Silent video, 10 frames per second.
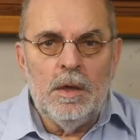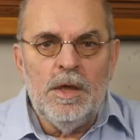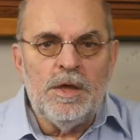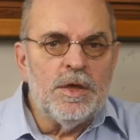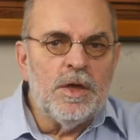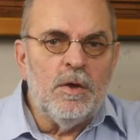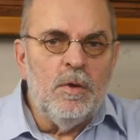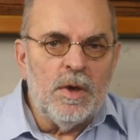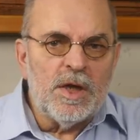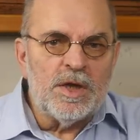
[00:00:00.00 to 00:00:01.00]
This is a
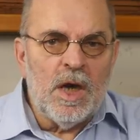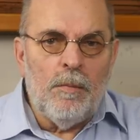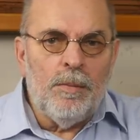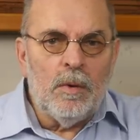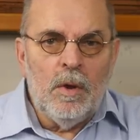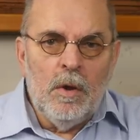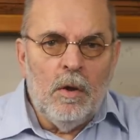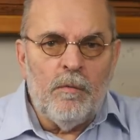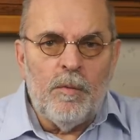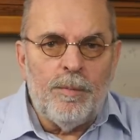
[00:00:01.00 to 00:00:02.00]
good example
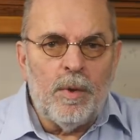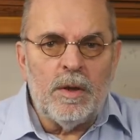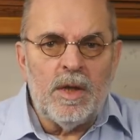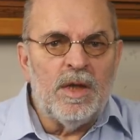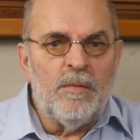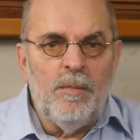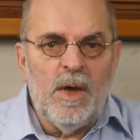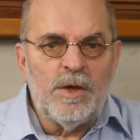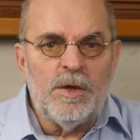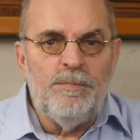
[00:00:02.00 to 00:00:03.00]
of a product that
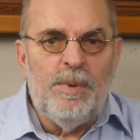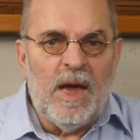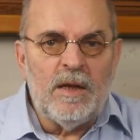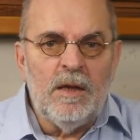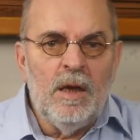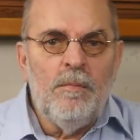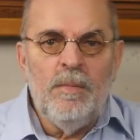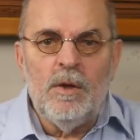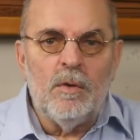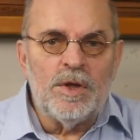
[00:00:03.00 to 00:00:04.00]
measures bad
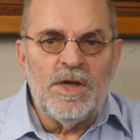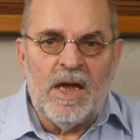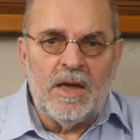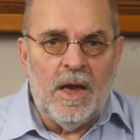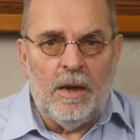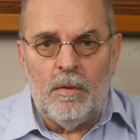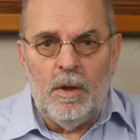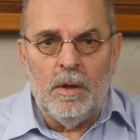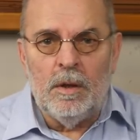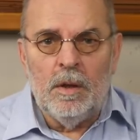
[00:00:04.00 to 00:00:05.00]
because it had an
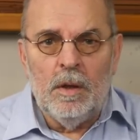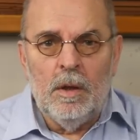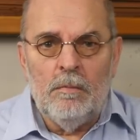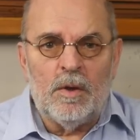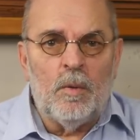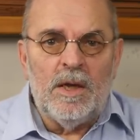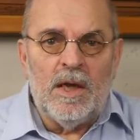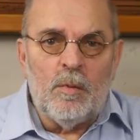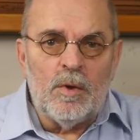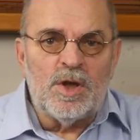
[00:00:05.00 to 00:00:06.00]
error but when
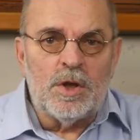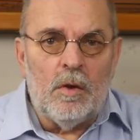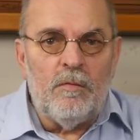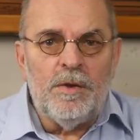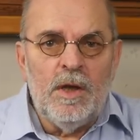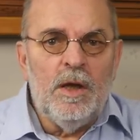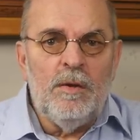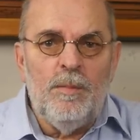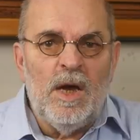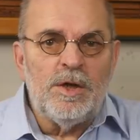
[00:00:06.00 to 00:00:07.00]
that was solved
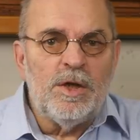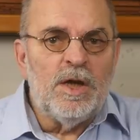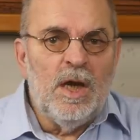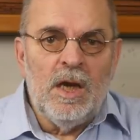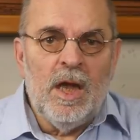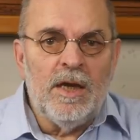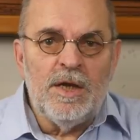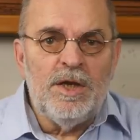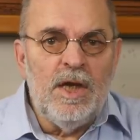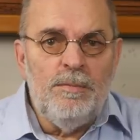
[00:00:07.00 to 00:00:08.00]
it measures like
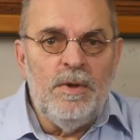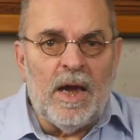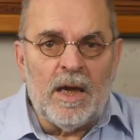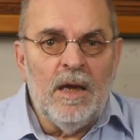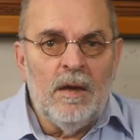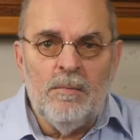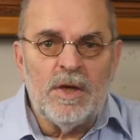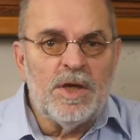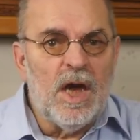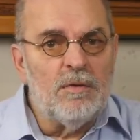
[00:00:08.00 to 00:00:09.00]
a cheap DAC
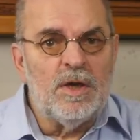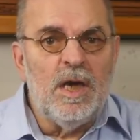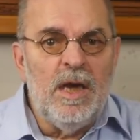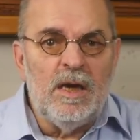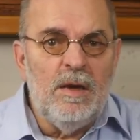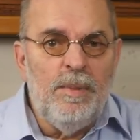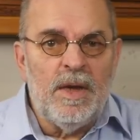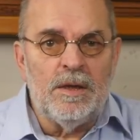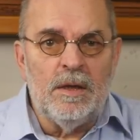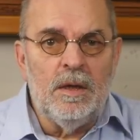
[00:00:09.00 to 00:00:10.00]
but sounds clearly
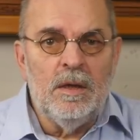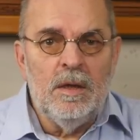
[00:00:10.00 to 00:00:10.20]
better.